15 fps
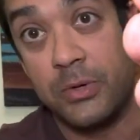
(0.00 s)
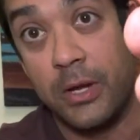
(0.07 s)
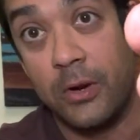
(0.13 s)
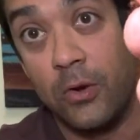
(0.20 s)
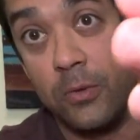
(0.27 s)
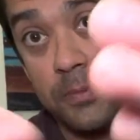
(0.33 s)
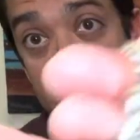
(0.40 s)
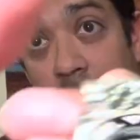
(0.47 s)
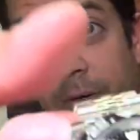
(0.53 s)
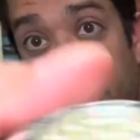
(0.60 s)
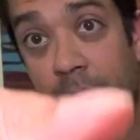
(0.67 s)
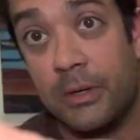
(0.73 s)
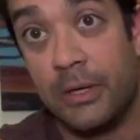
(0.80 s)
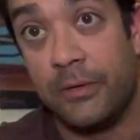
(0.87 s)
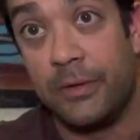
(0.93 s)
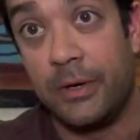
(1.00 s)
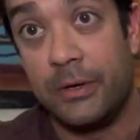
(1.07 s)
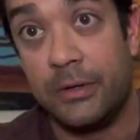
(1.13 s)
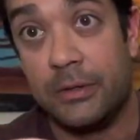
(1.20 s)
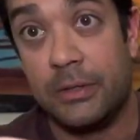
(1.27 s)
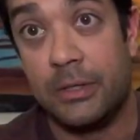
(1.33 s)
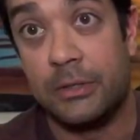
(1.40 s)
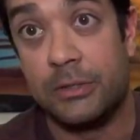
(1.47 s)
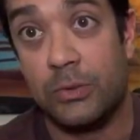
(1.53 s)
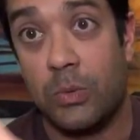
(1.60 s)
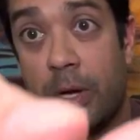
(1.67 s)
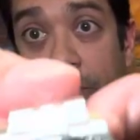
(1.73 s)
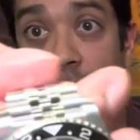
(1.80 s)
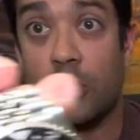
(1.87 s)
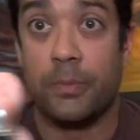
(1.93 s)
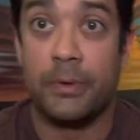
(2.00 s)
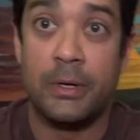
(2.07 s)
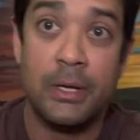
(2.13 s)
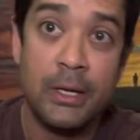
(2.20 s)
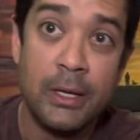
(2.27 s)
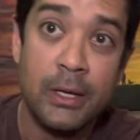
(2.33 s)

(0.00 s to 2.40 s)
right open, and there's your watch open.